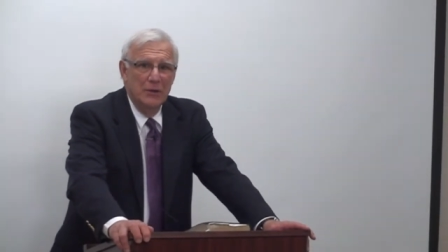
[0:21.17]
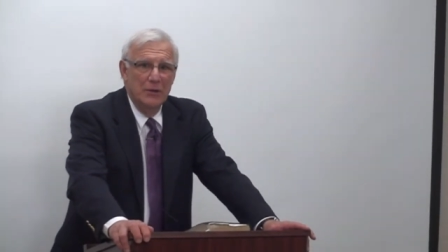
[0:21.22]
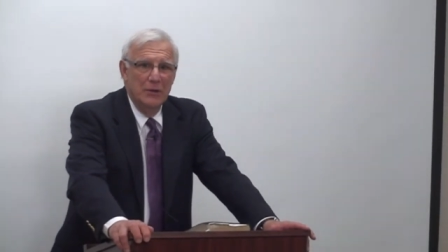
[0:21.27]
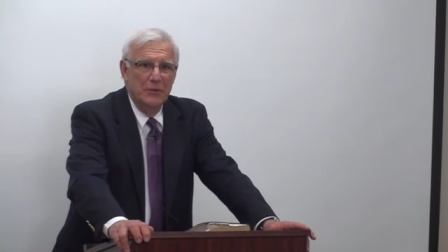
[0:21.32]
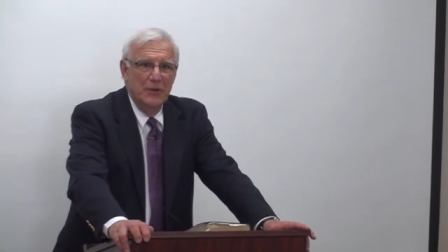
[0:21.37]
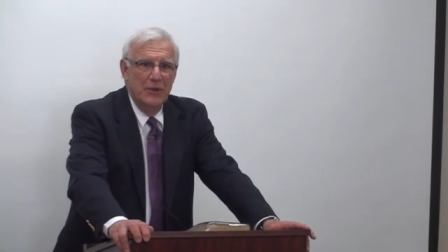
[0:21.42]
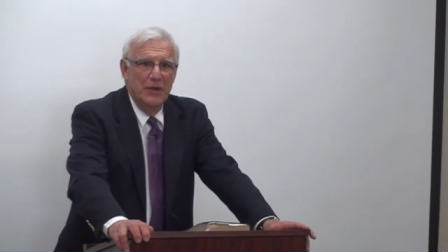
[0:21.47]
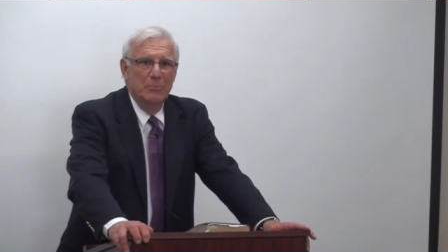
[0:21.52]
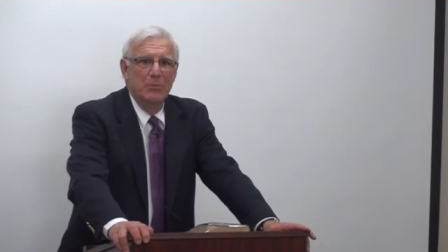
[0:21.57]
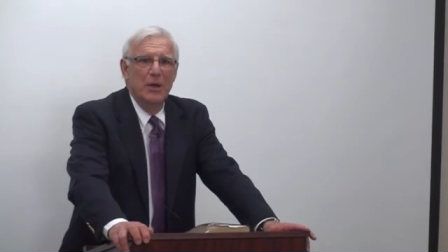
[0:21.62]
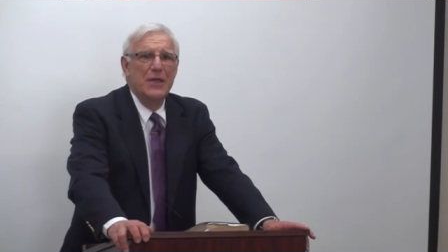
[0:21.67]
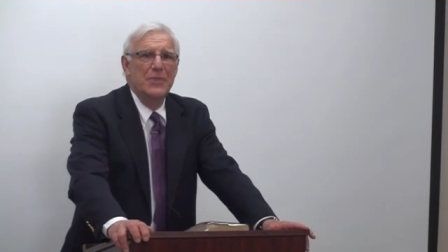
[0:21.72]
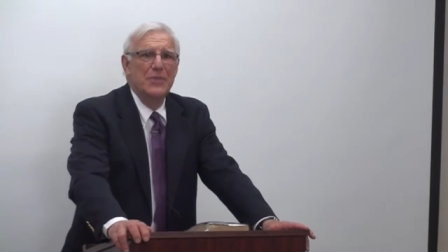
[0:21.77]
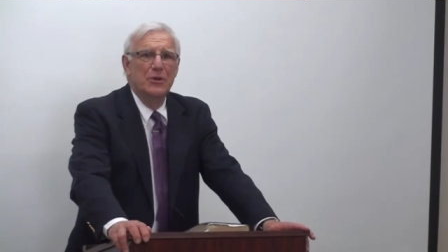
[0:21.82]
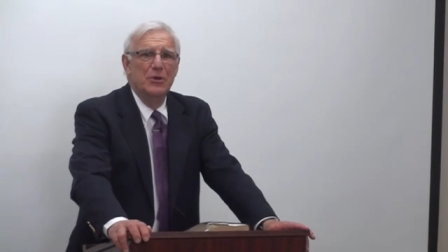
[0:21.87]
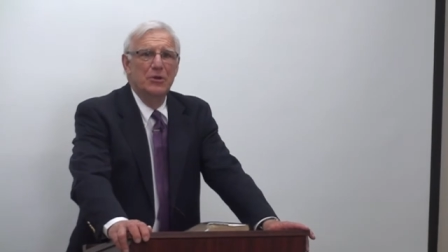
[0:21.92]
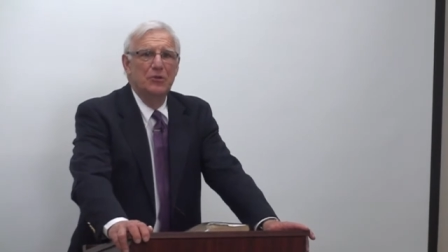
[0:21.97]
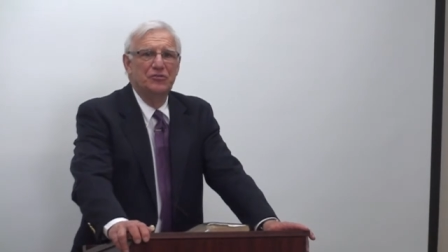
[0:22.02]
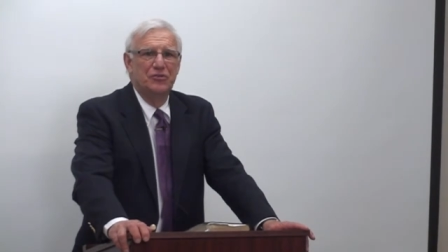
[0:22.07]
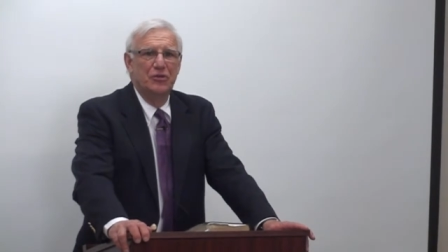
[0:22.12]
then made the
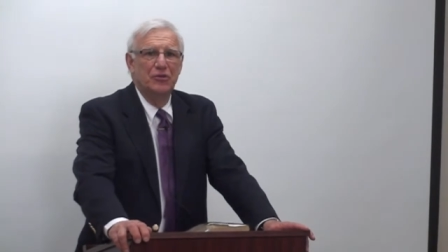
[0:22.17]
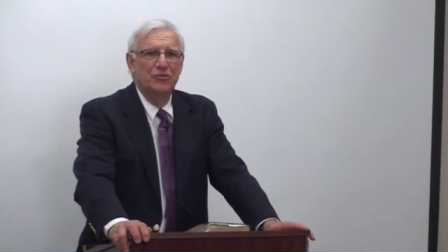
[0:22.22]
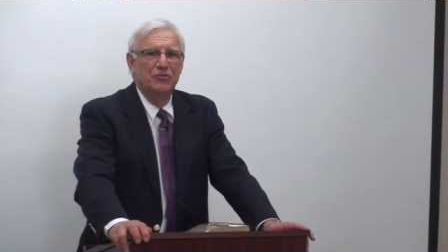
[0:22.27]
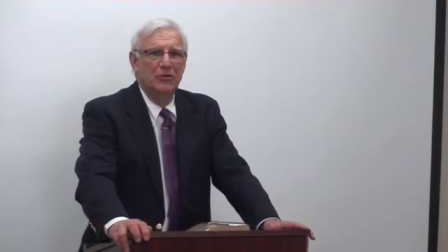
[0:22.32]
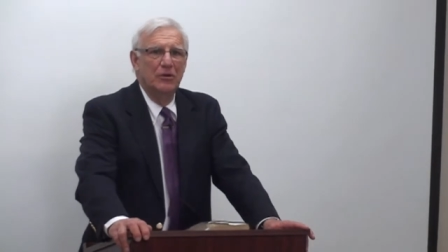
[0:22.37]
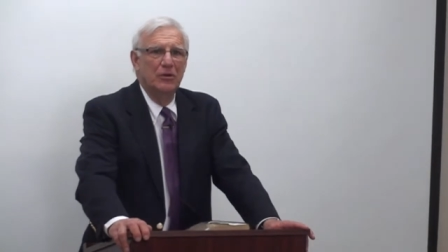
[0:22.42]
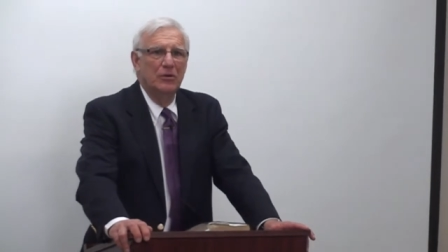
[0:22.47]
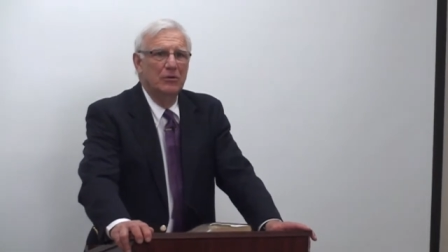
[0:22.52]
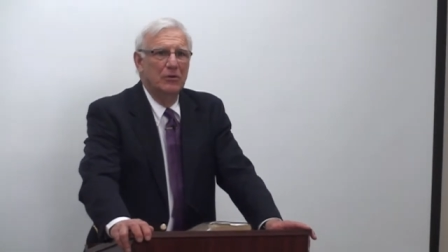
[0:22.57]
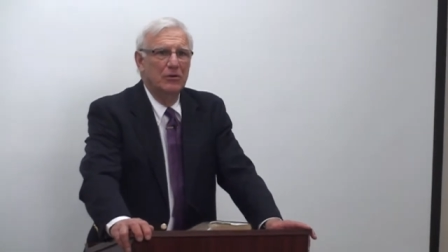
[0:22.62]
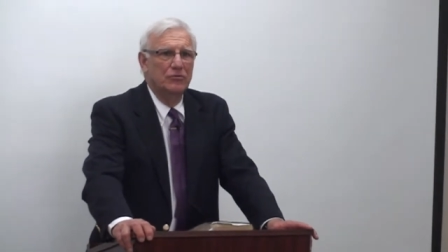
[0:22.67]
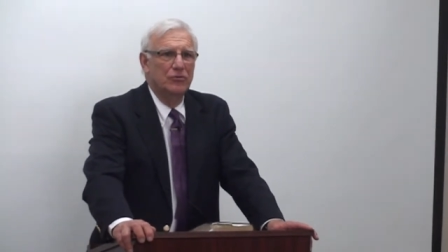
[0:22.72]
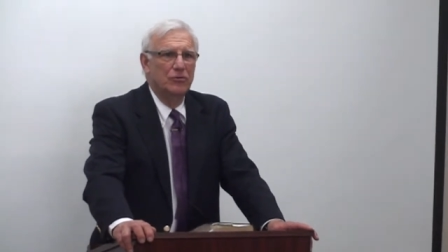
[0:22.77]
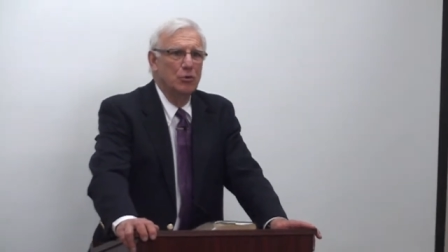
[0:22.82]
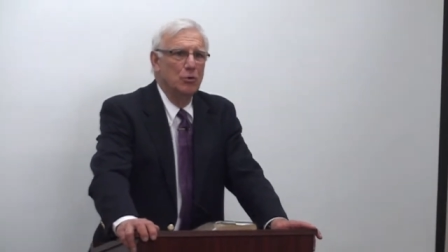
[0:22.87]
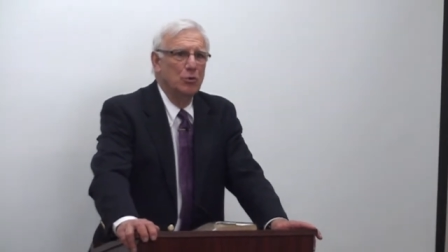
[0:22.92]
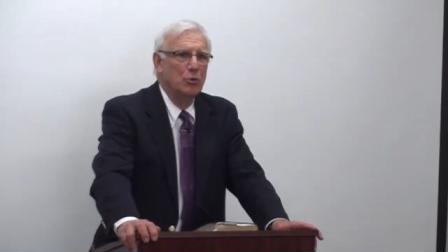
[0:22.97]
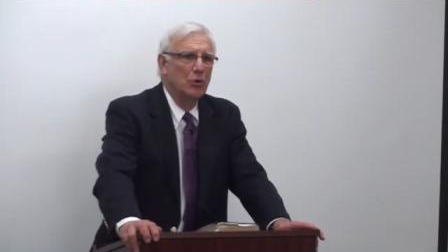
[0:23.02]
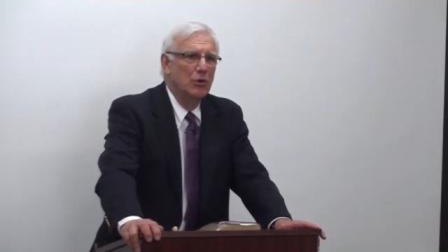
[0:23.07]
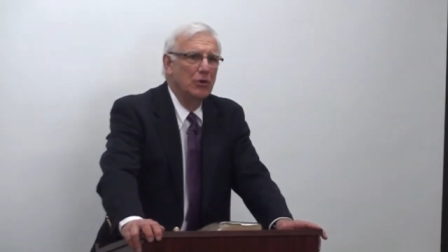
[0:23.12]
decision
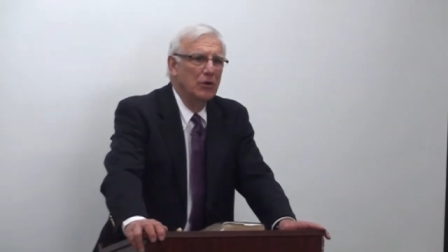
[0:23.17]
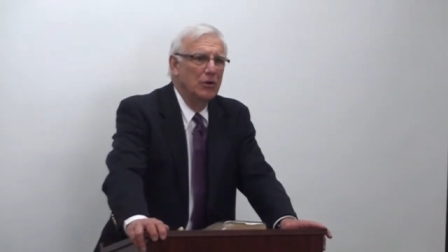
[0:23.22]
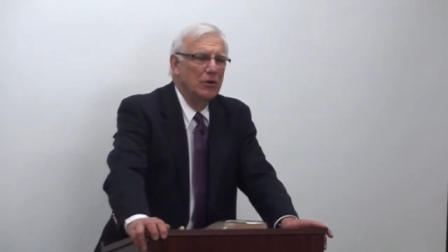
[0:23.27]
to